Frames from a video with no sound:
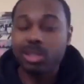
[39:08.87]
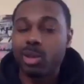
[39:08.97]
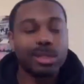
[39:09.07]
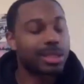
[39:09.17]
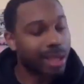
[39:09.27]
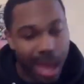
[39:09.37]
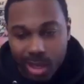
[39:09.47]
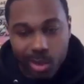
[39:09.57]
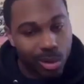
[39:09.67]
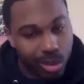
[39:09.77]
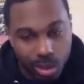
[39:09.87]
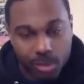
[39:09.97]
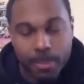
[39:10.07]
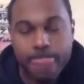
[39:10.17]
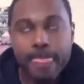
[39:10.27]
So it's a lot yeah. going on.
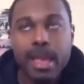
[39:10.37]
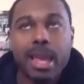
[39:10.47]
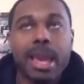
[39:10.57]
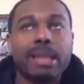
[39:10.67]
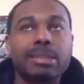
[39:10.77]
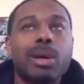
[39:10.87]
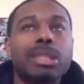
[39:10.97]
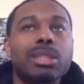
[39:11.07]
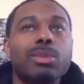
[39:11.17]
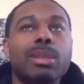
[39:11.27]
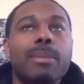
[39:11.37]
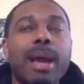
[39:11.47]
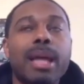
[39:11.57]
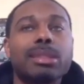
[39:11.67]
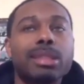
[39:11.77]
And so I should have went to
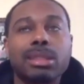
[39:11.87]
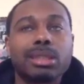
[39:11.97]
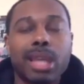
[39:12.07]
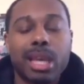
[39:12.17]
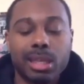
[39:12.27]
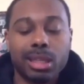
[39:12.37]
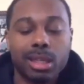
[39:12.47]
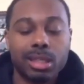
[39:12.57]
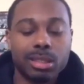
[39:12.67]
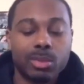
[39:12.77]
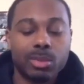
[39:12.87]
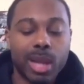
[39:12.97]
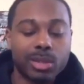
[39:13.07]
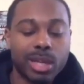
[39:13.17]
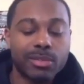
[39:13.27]
Bradley just to say when I
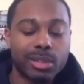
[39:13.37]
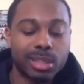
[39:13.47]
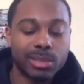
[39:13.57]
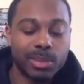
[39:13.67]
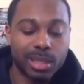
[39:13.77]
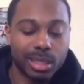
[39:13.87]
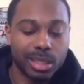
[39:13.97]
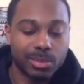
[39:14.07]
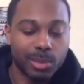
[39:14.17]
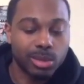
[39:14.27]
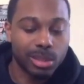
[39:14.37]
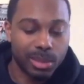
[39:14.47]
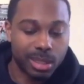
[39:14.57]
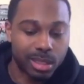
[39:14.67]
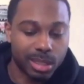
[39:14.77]
transferred, just because mostly
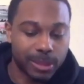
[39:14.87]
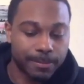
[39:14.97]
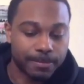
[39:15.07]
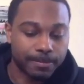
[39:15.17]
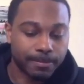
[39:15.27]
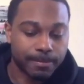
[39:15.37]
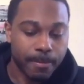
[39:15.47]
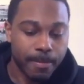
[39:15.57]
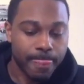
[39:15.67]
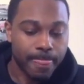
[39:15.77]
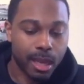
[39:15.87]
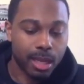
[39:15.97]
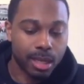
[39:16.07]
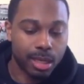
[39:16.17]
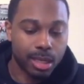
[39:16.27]
because
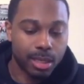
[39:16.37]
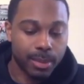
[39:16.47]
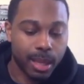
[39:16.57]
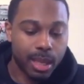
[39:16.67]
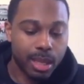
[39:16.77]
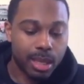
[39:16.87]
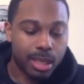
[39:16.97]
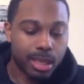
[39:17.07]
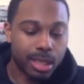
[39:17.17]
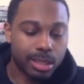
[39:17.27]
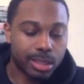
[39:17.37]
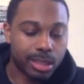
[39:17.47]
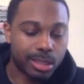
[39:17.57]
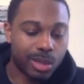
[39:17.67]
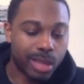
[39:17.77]
um, he's an
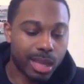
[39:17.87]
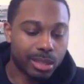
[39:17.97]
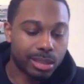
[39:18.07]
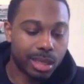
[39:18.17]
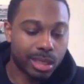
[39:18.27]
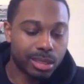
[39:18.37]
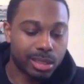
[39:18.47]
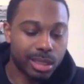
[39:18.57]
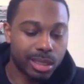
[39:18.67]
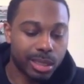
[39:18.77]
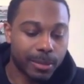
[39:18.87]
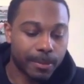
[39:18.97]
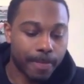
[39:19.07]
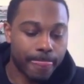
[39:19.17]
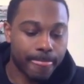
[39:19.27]
assistant coach at Kentucky. Chin,
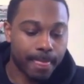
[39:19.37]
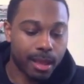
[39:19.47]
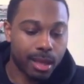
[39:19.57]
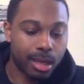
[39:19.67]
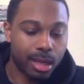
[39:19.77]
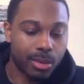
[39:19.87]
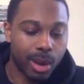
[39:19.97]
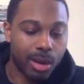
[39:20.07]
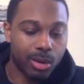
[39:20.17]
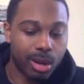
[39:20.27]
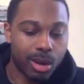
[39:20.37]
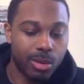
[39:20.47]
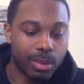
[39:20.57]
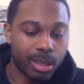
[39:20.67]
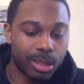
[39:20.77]
uh, Ronald
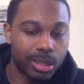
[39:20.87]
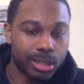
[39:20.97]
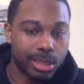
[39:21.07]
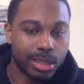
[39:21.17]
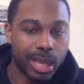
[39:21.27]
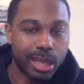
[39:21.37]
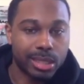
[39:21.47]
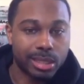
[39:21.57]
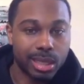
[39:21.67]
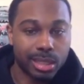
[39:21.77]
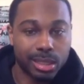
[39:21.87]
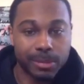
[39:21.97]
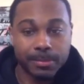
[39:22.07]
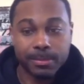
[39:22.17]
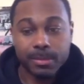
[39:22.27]
Coleman, he assistant at Kentucky.